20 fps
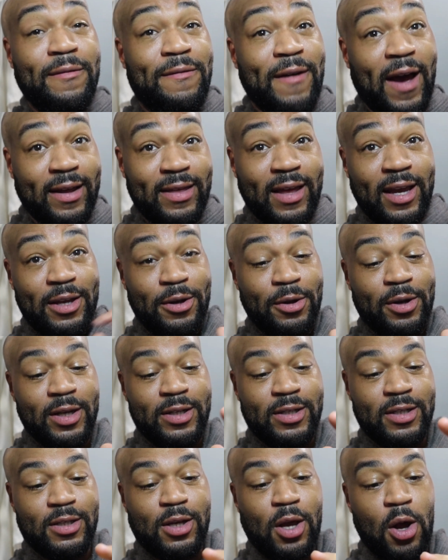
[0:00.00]
the fact that you
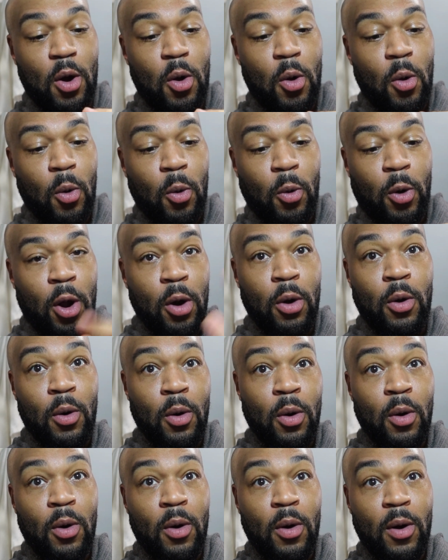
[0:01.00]
can just go
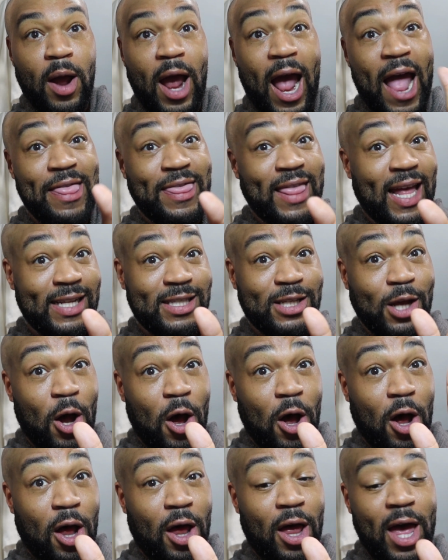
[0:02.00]
and that's
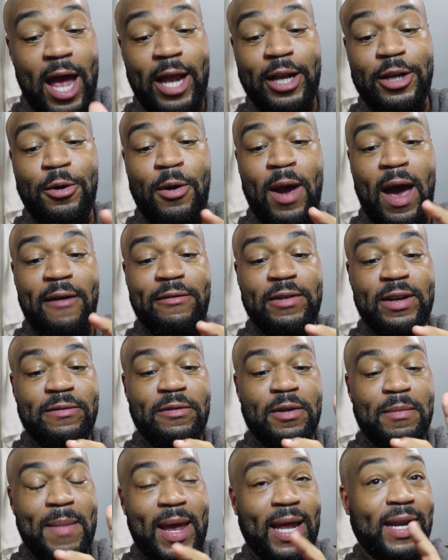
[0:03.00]
all, and you haven't
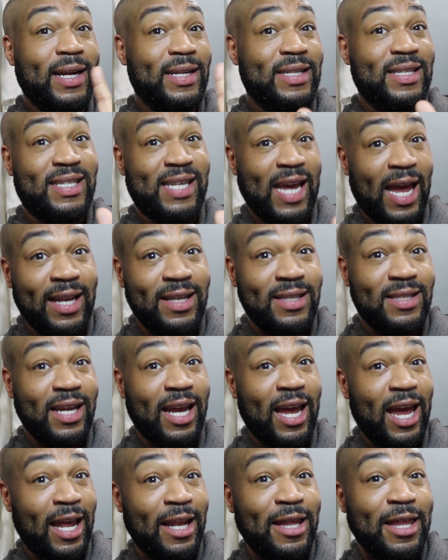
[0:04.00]
even made a dent
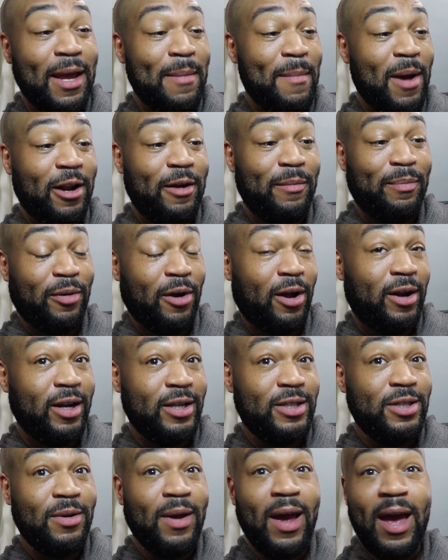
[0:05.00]
in the amount of
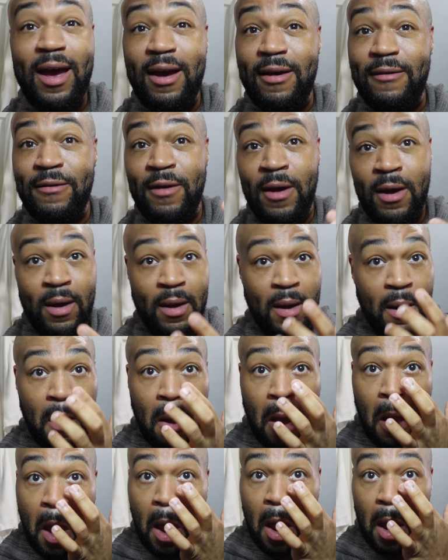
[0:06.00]
product you have,
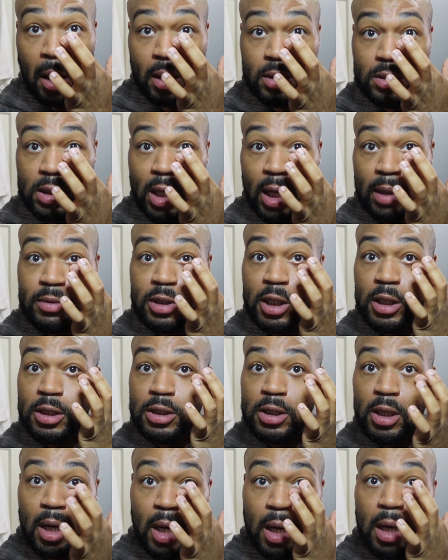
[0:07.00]
it's a game
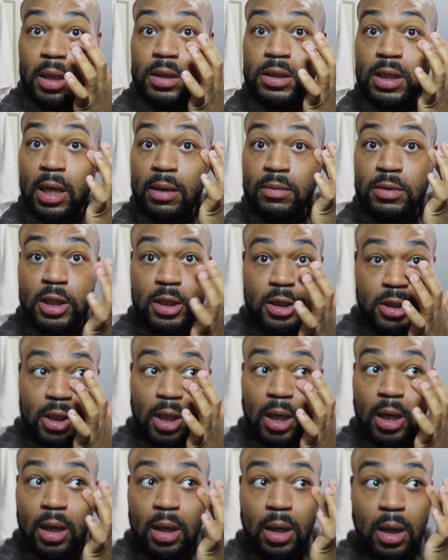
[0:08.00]
changer. It's a game
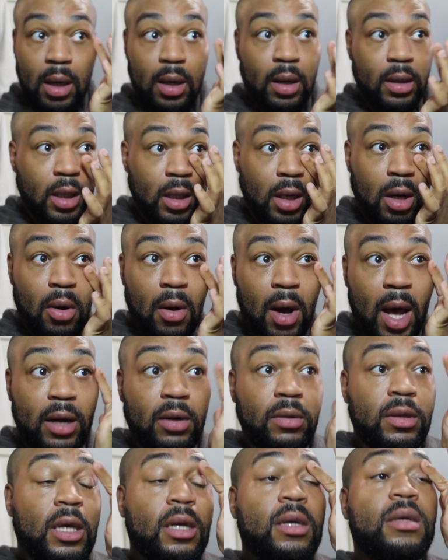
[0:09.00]
changer. You know, I
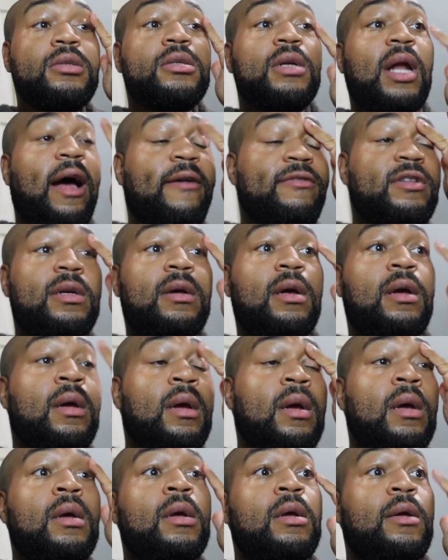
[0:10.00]
don't think you should have to
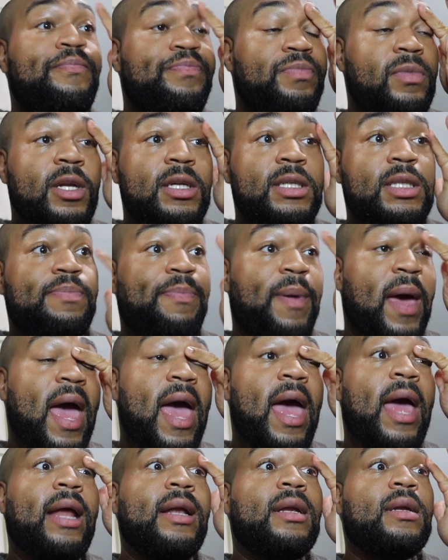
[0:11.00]

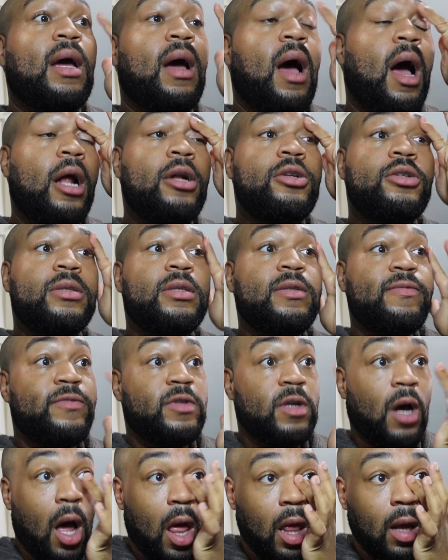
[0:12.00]
spend hundreds of
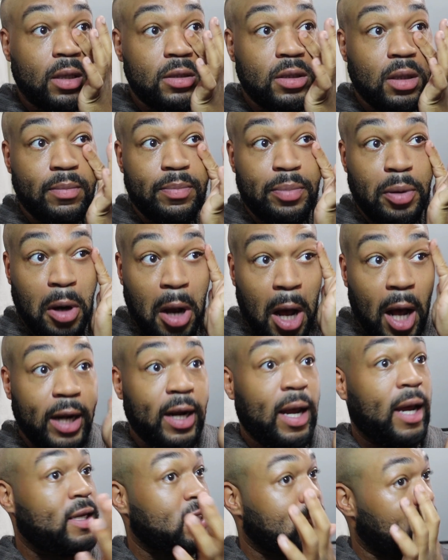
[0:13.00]
dollars on
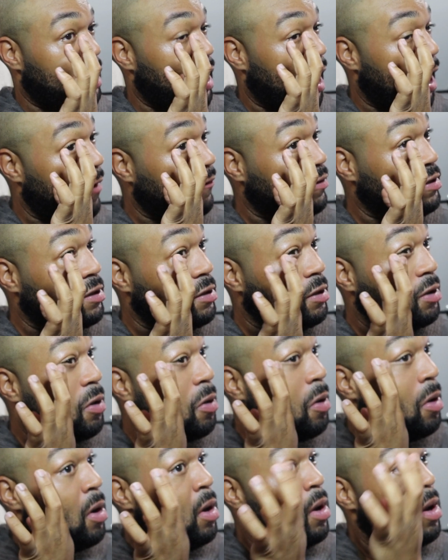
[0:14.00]
products and have
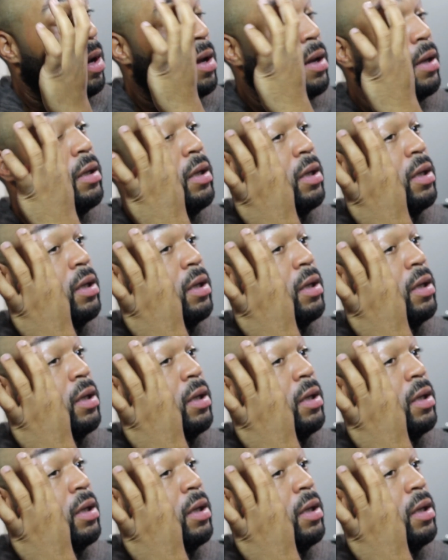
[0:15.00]
to,